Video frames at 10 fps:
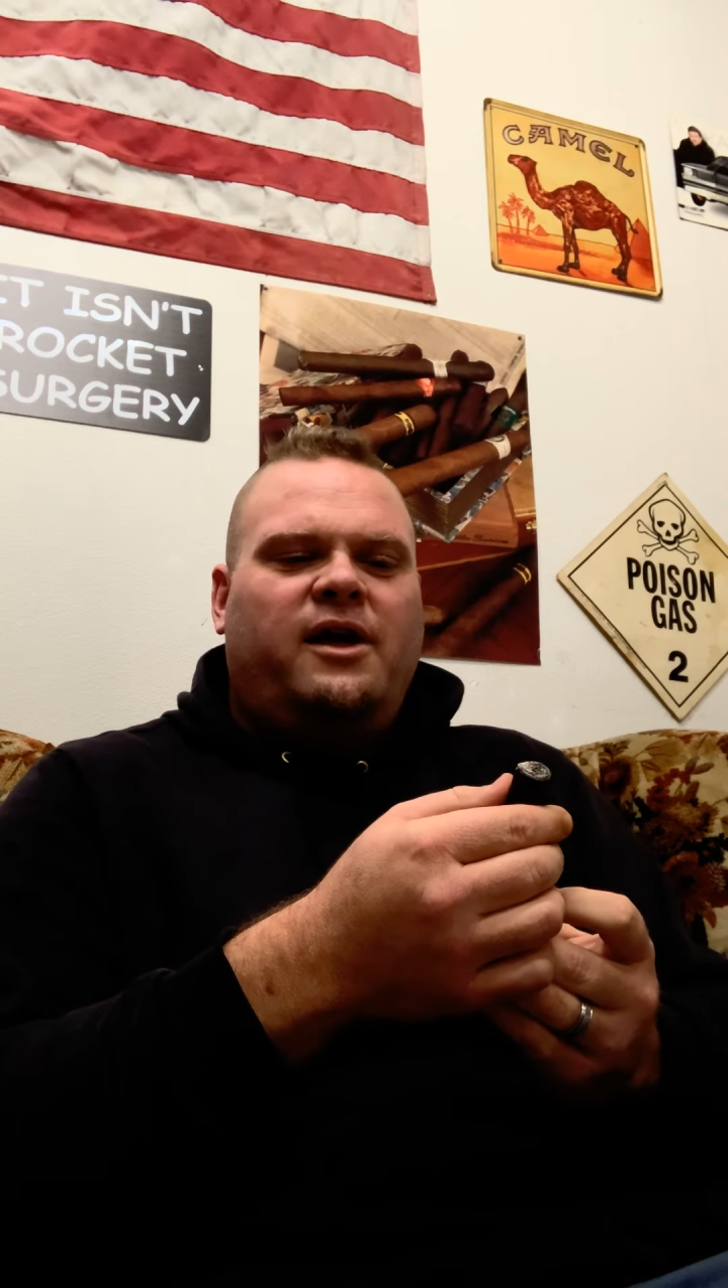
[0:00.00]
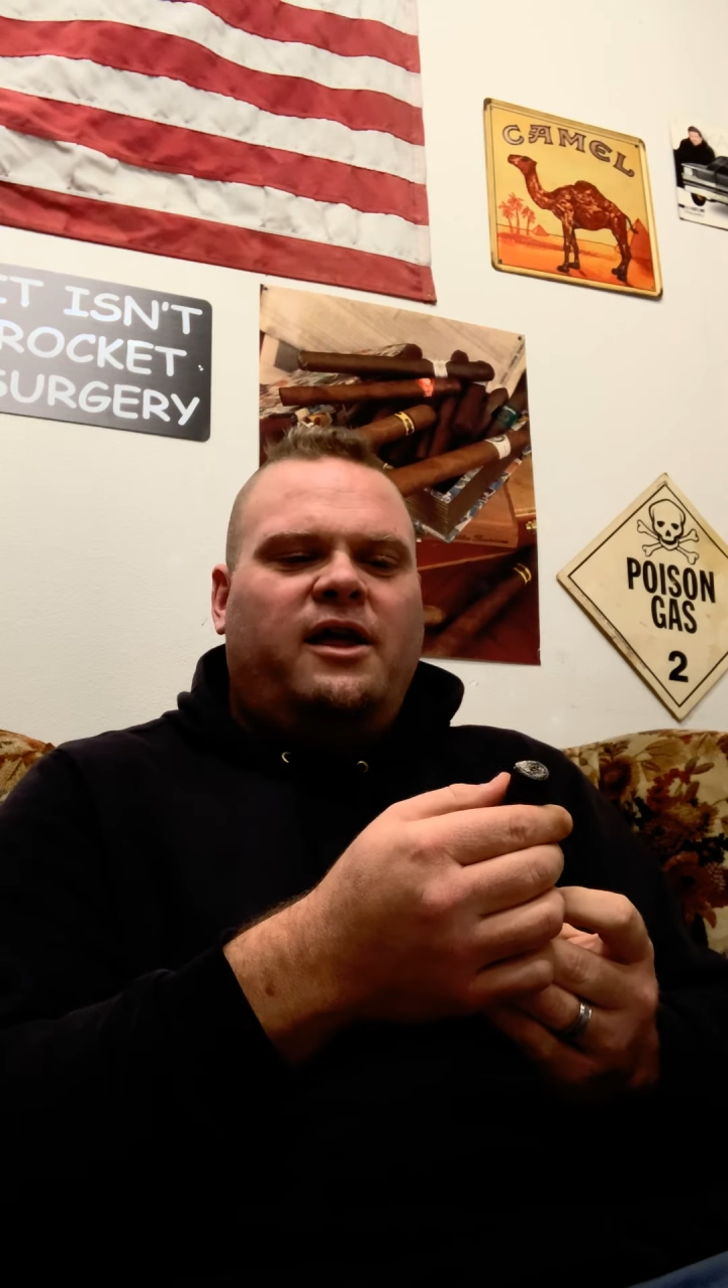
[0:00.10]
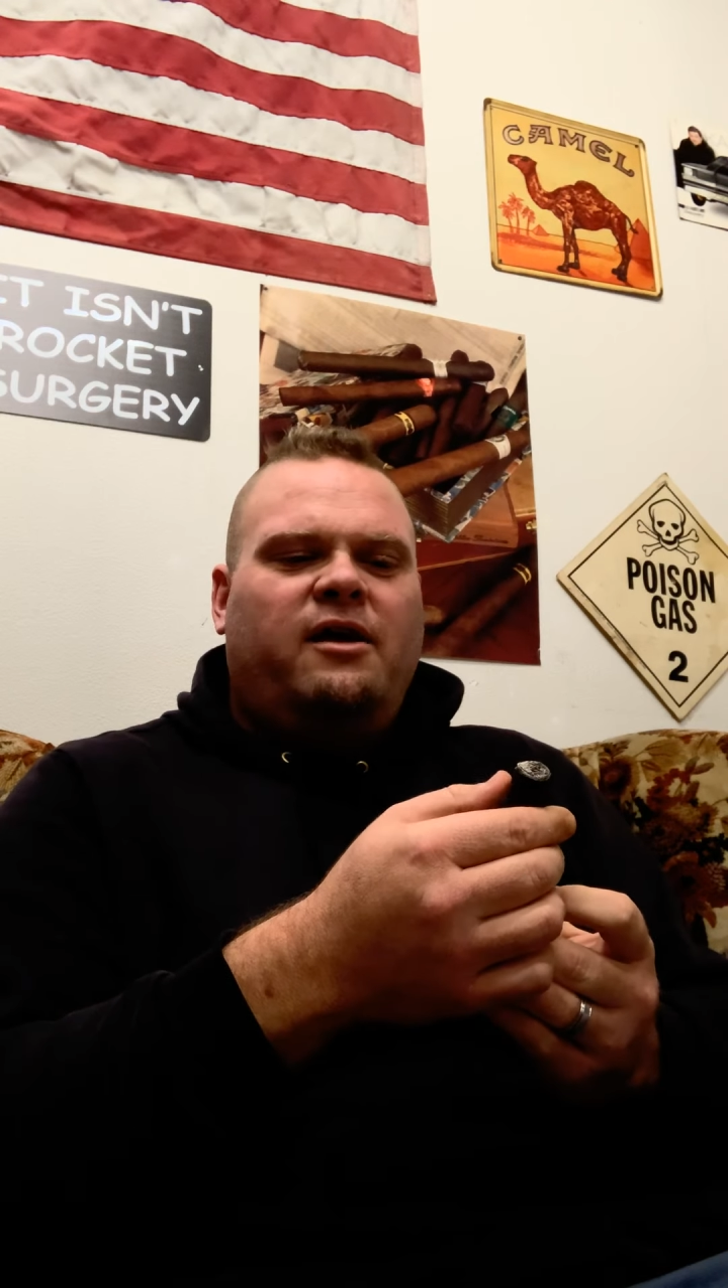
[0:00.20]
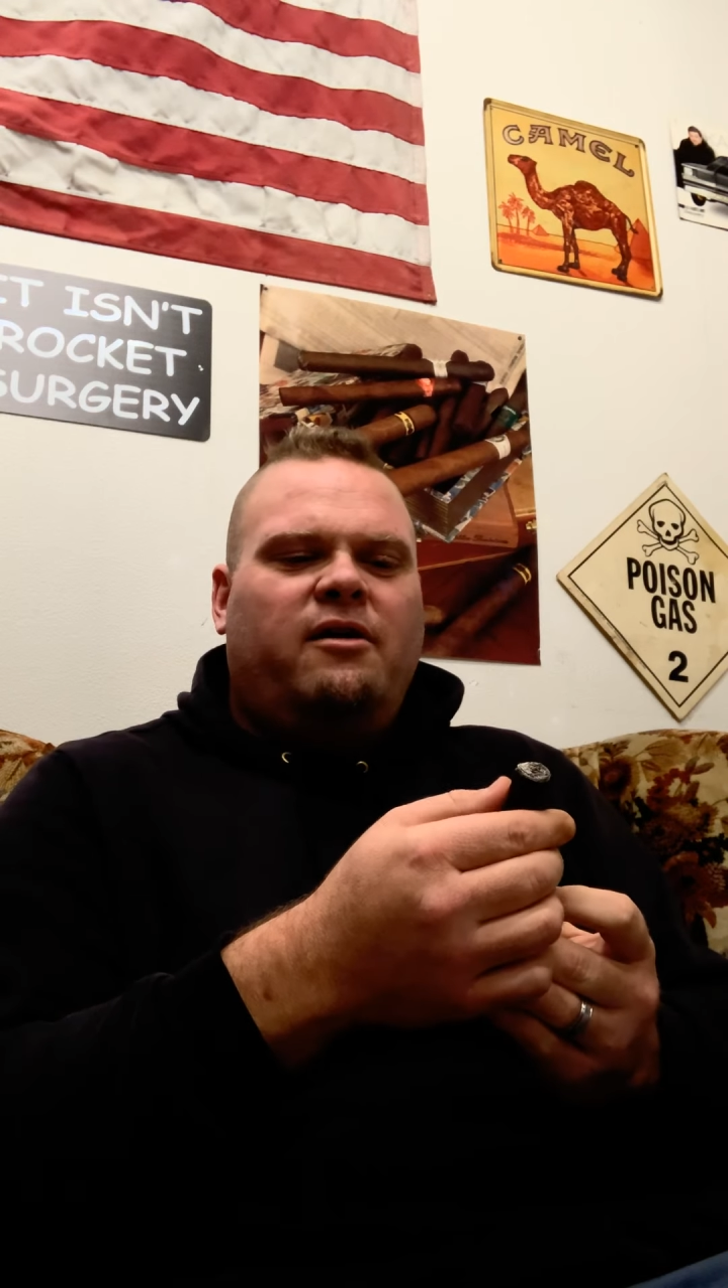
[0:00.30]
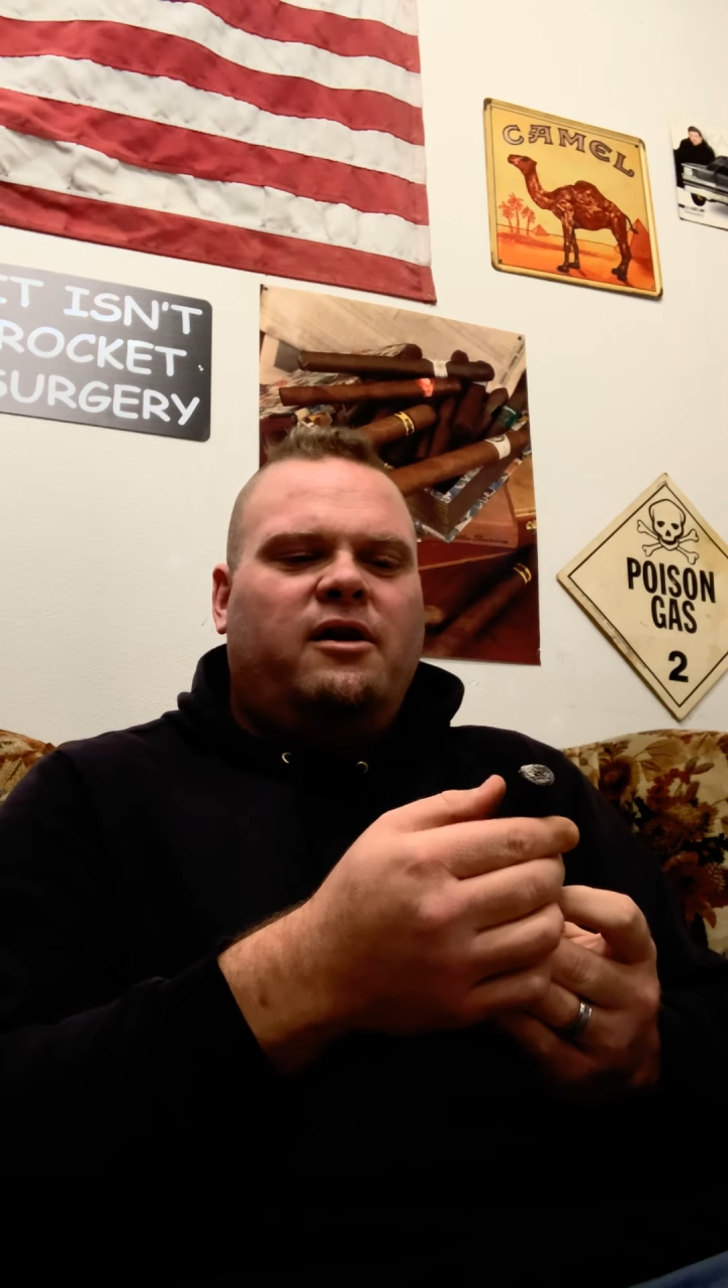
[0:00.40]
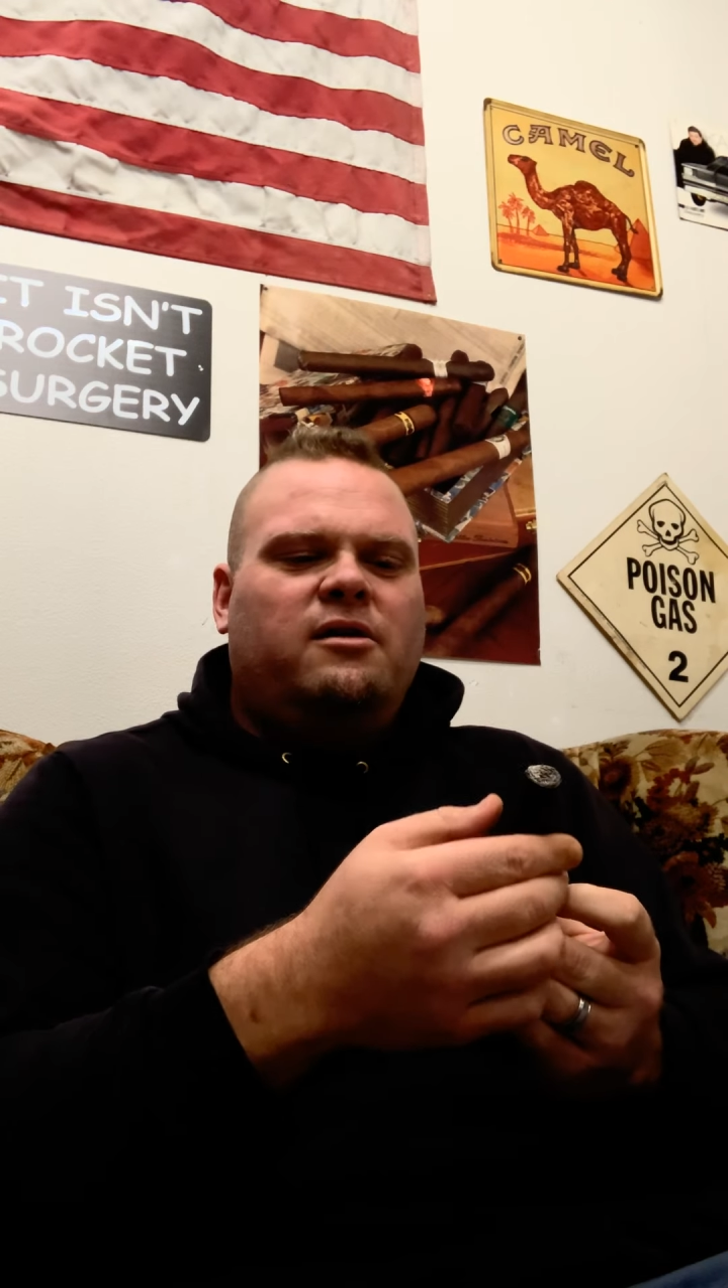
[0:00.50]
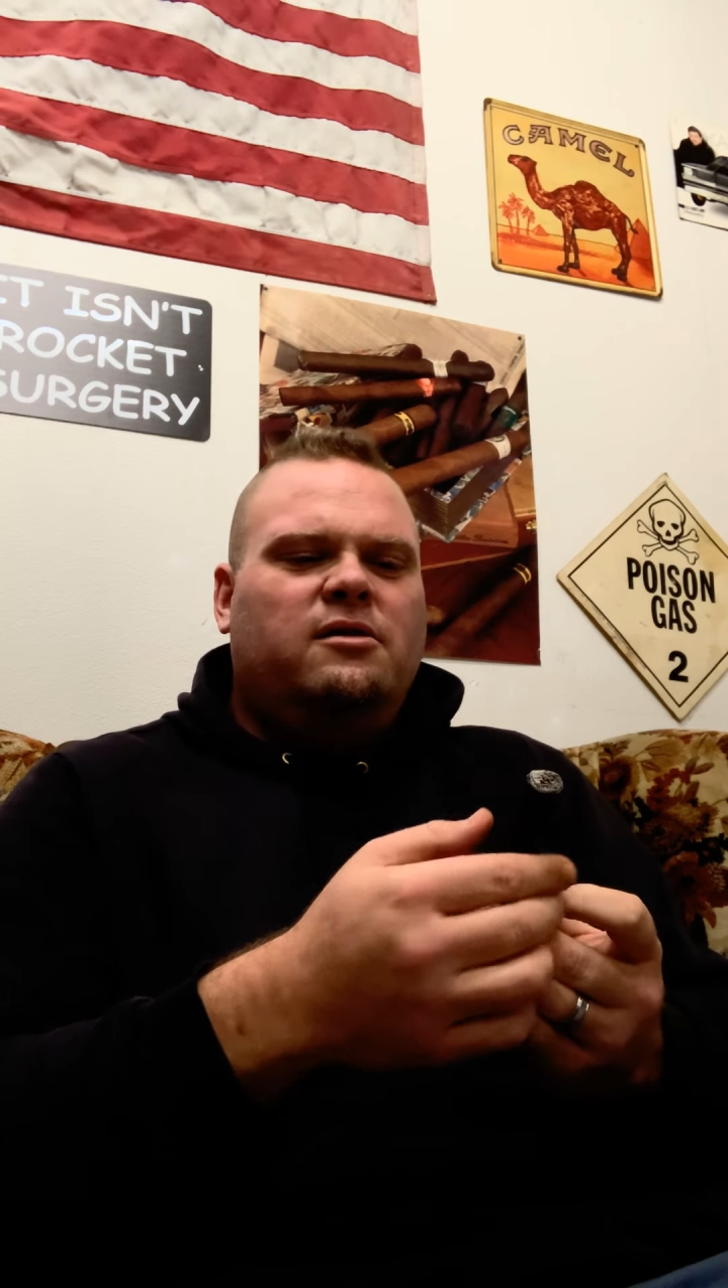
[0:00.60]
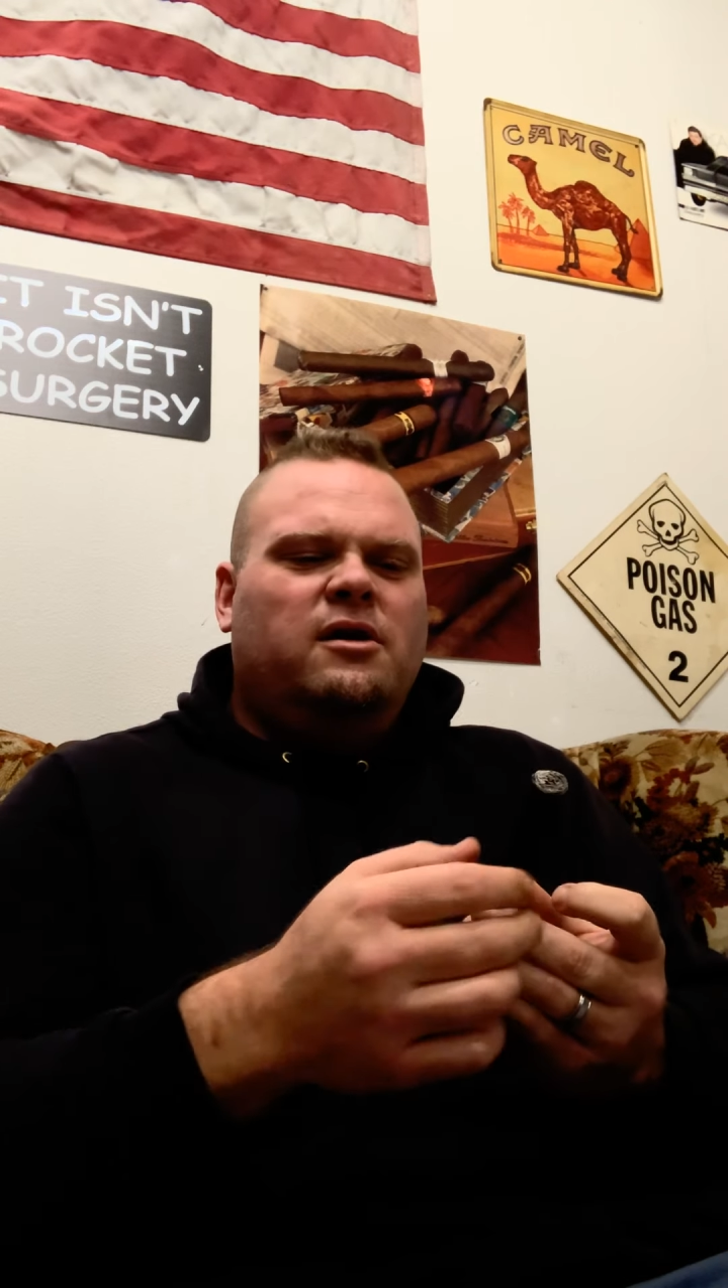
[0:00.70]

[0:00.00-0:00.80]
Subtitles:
that area.